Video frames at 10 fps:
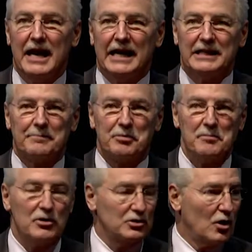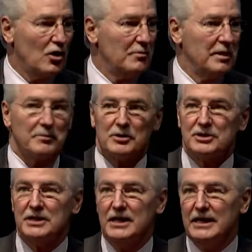and then promote to all
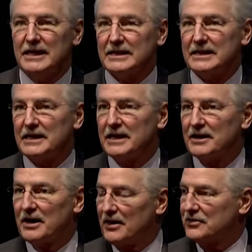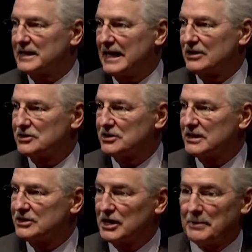members that of the council
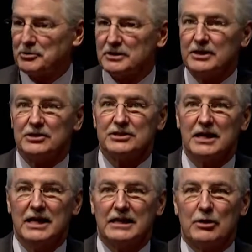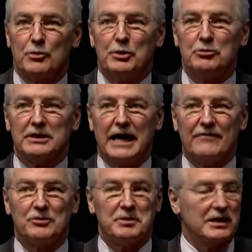and chapter leaders that we really have
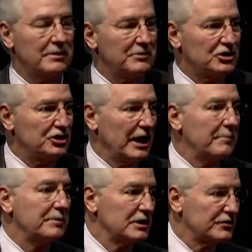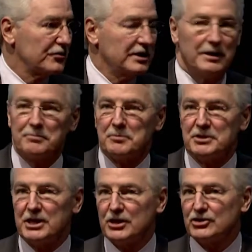to become the champions for the
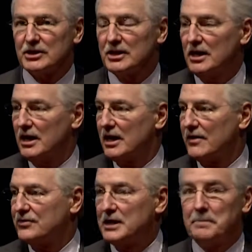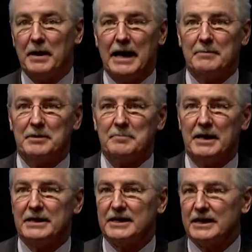implementation of the PAMA
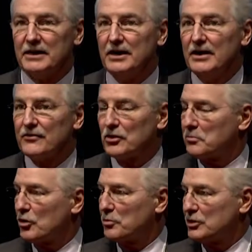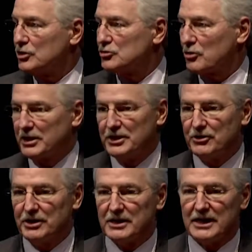mandate for appropriate use
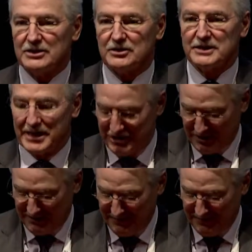criteria consultation.